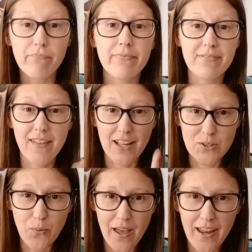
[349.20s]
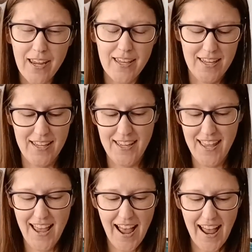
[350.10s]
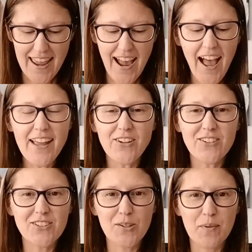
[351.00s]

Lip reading: That's why I hired her,